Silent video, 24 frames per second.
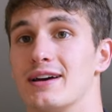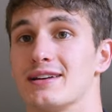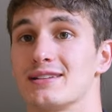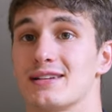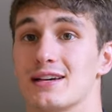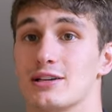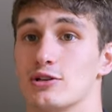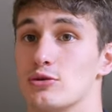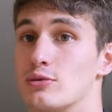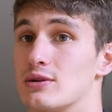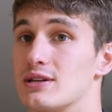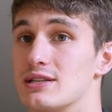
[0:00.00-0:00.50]
It's
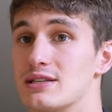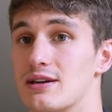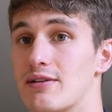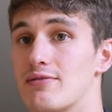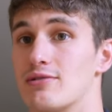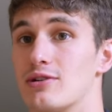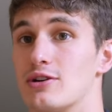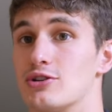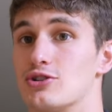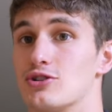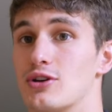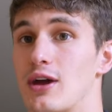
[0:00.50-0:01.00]
like
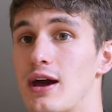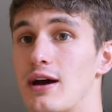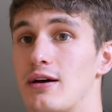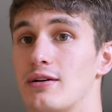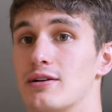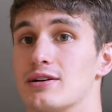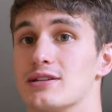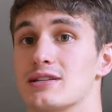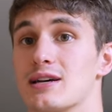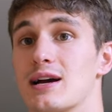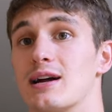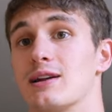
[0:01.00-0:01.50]
2,700
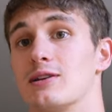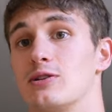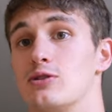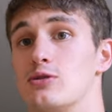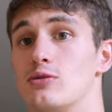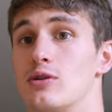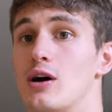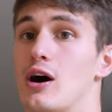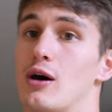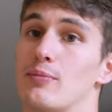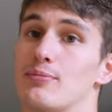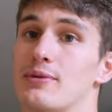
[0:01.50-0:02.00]
calories. I got to do
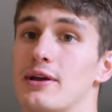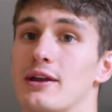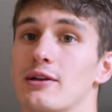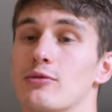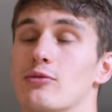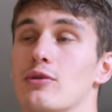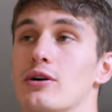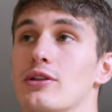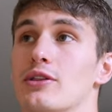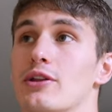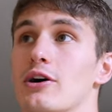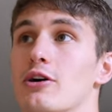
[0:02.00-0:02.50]
an updated
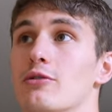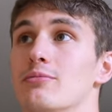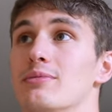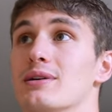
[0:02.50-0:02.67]
one though,